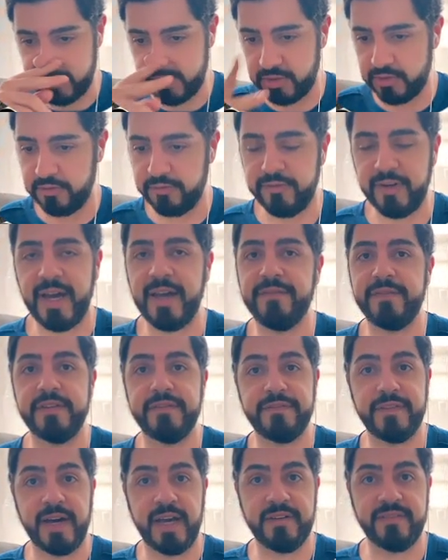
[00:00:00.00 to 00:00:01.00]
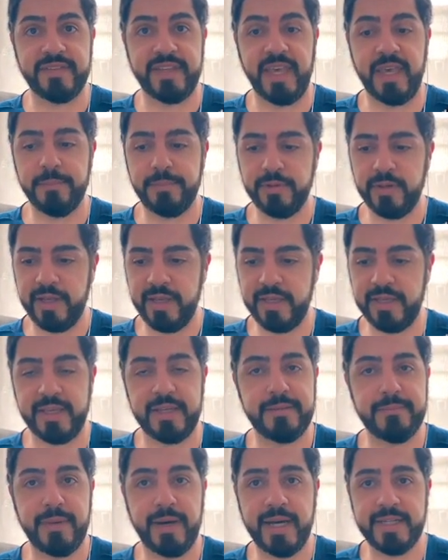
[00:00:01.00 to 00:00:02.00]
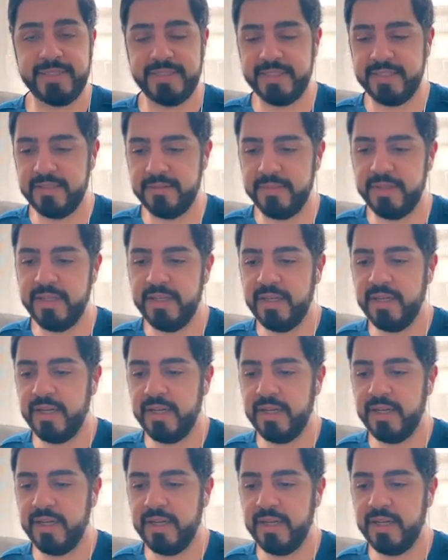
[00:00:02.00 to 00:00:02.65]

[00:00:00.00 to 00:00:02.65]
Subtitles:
to 5v5 gameplay in my team.